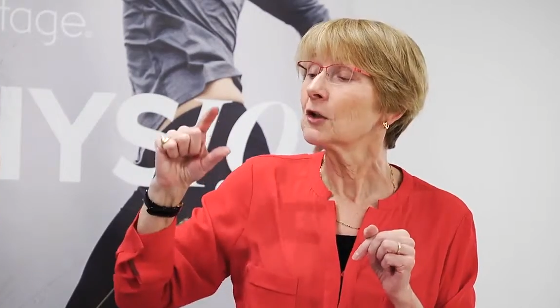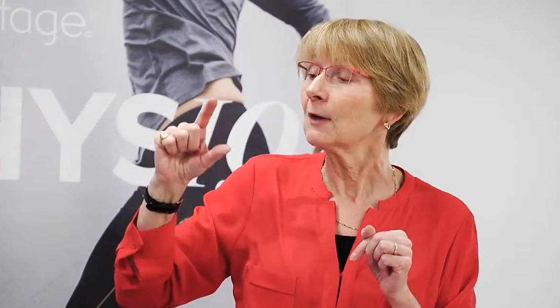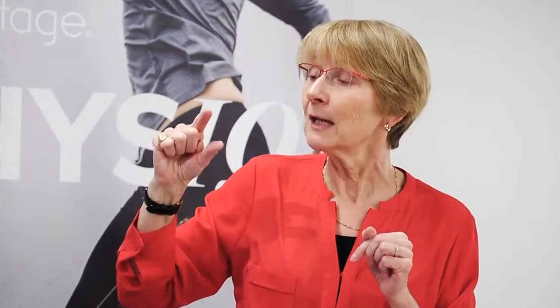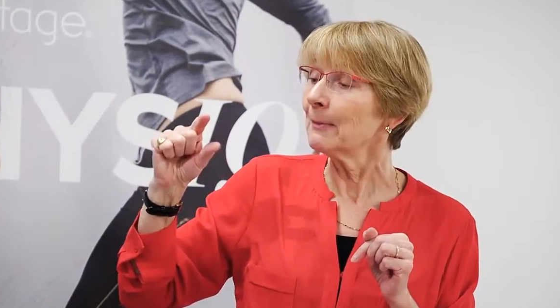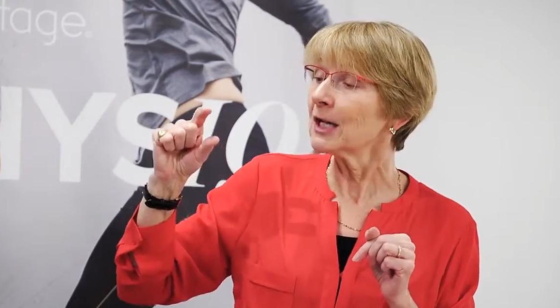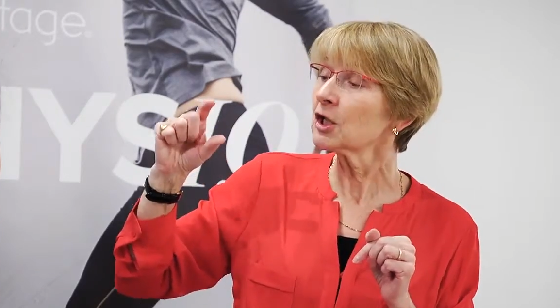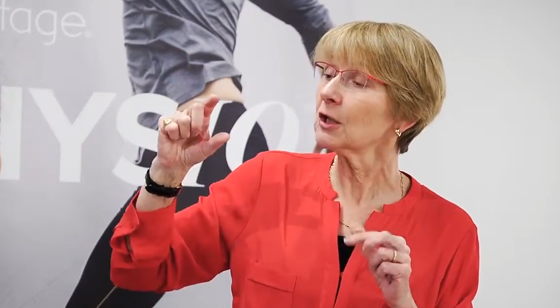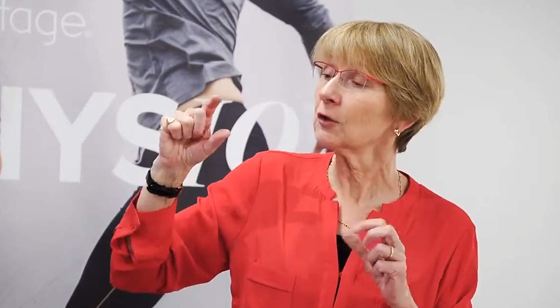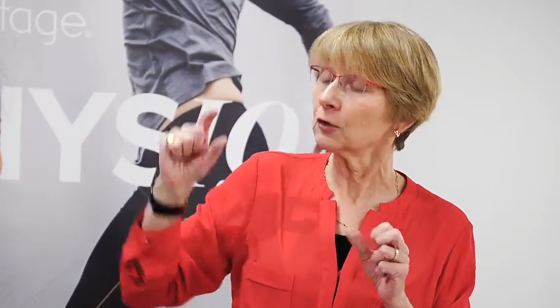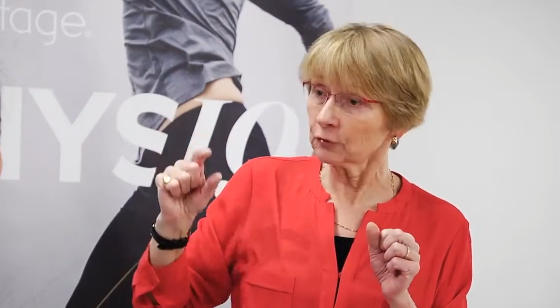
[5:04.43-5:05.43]
So
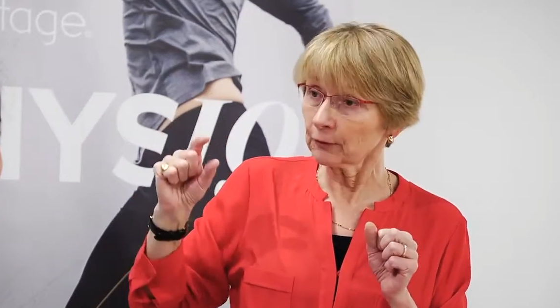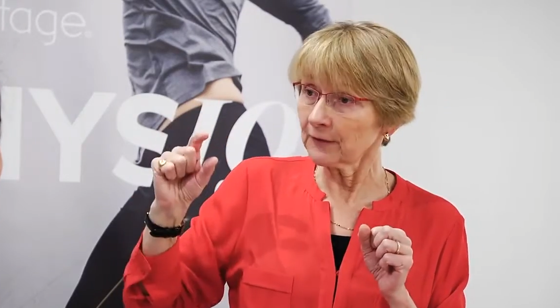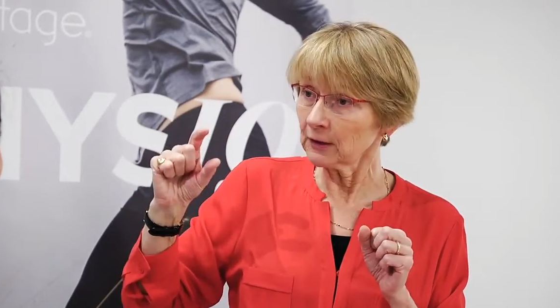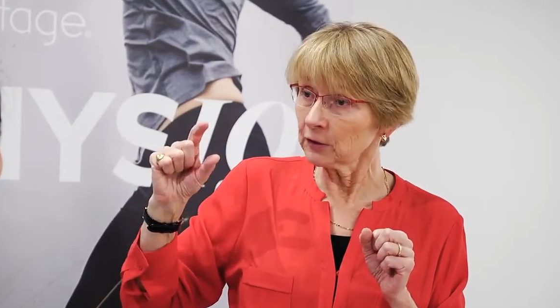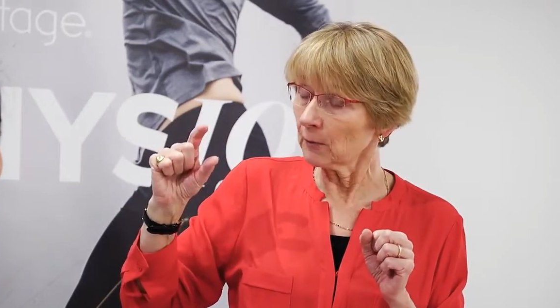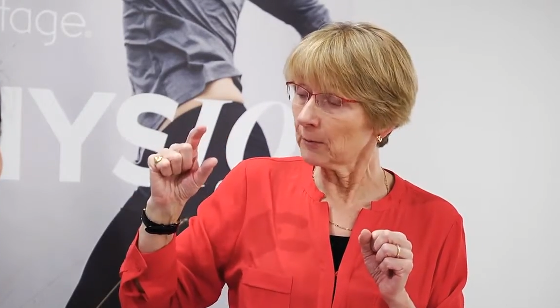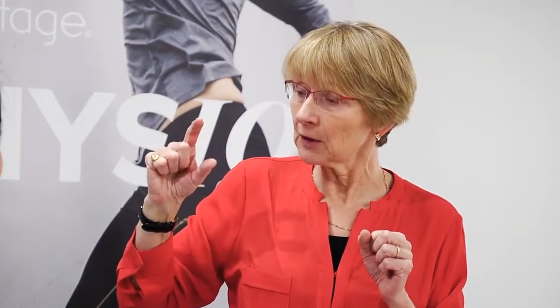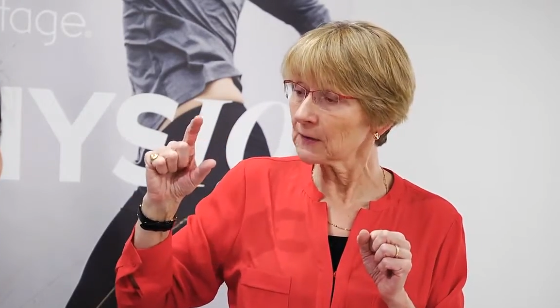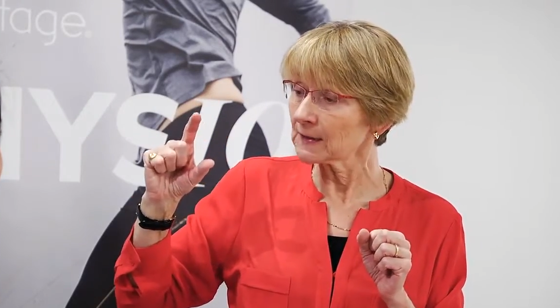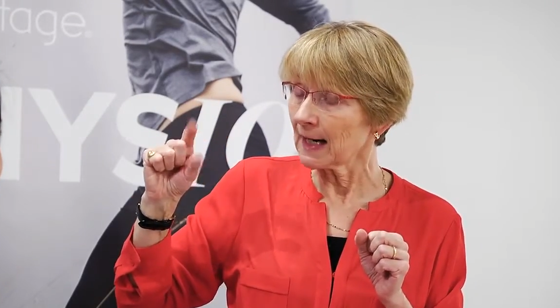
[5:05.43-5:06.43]
imagine your neutrophil and your
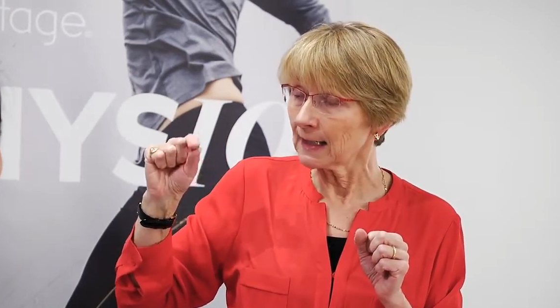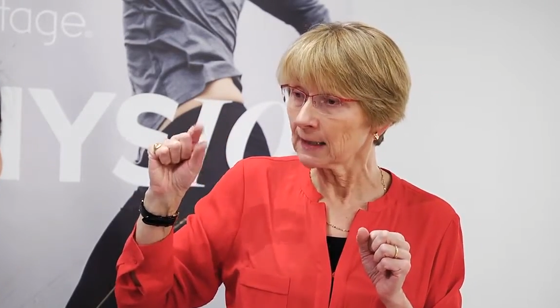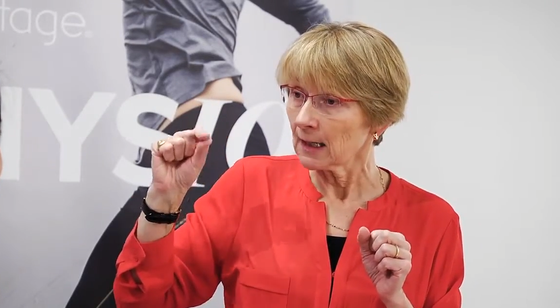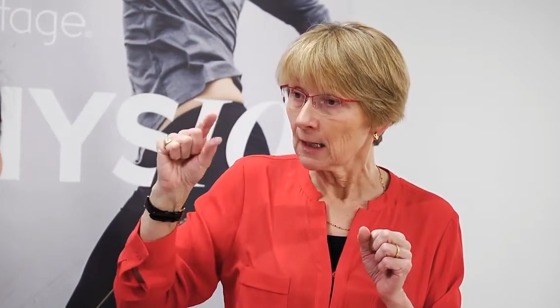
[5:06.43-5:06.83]
monocyte